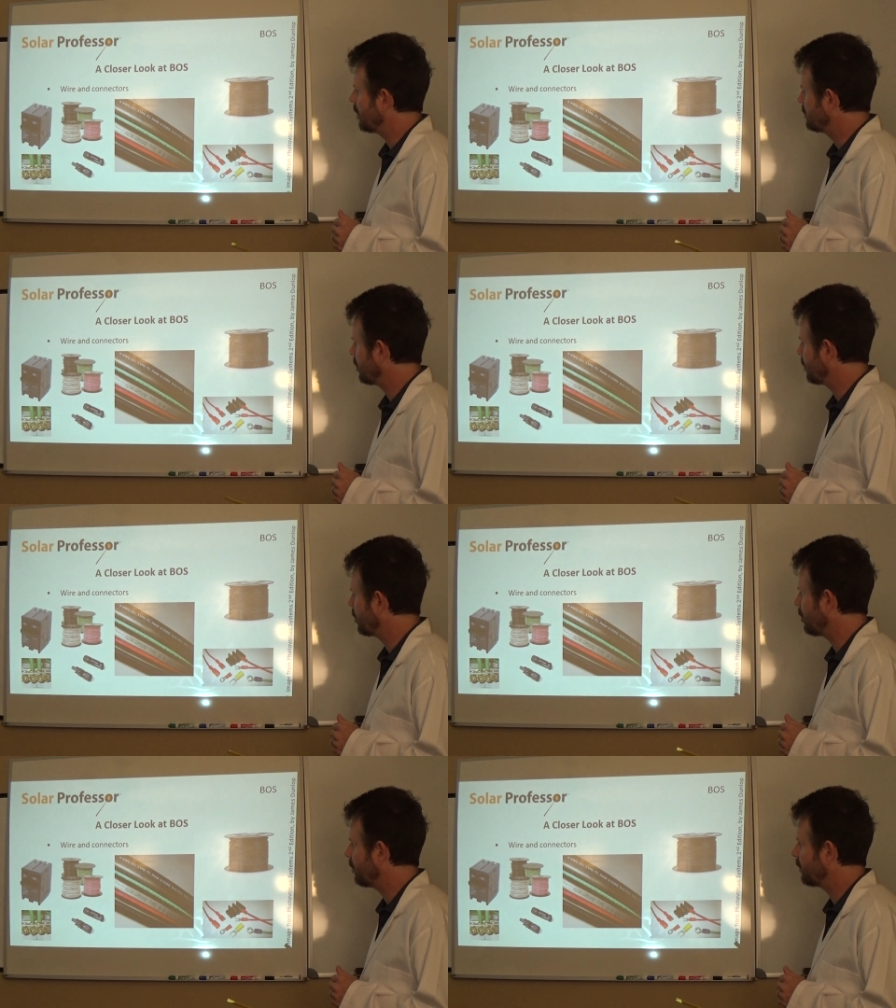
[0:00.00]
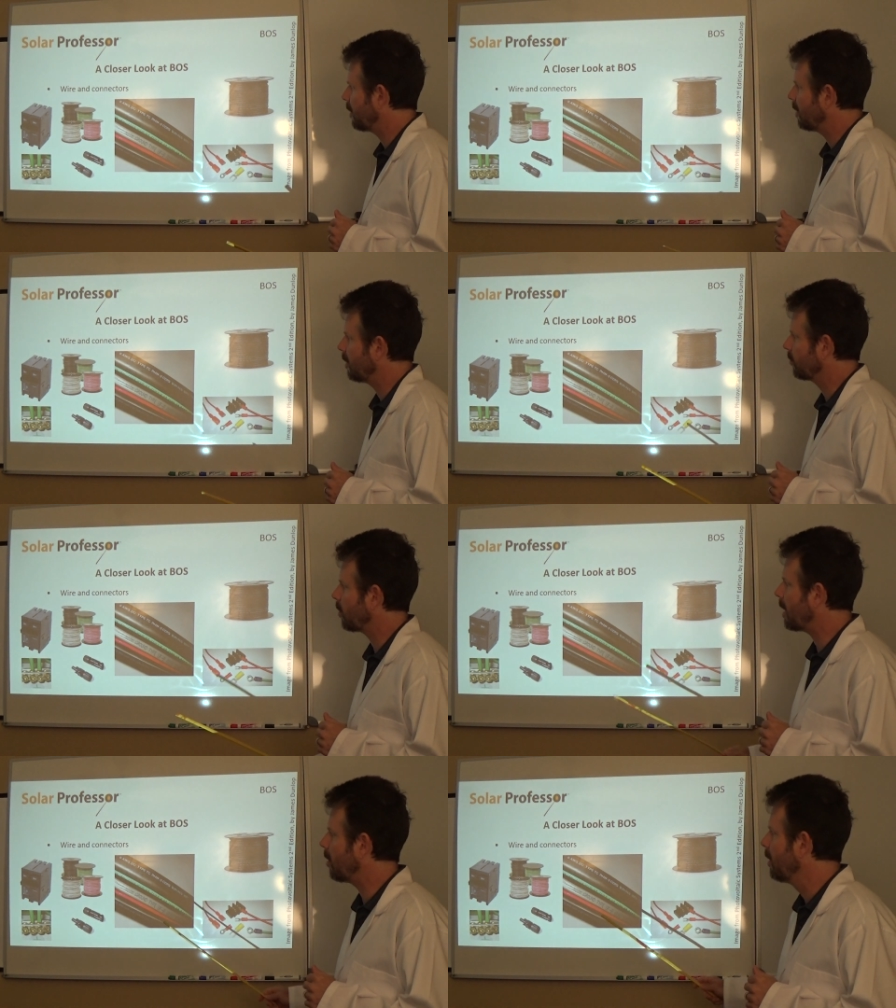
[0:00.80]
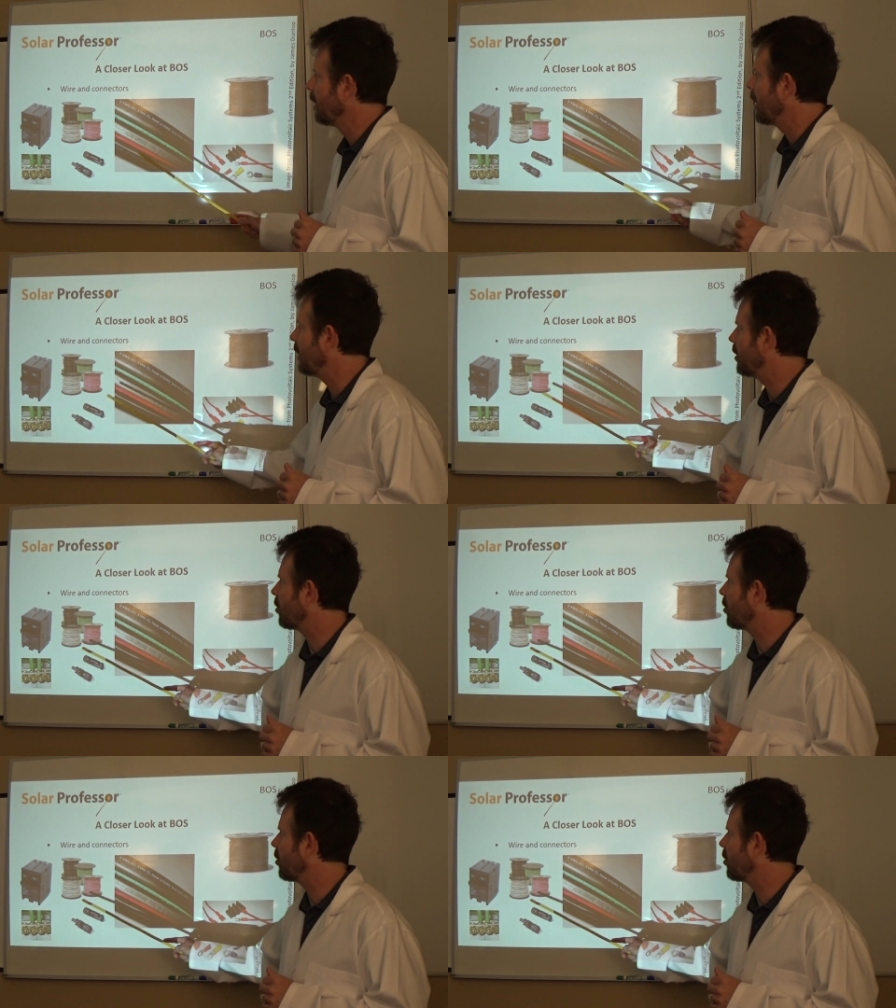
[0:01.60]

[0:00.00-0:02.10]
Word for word: terminals as well. And then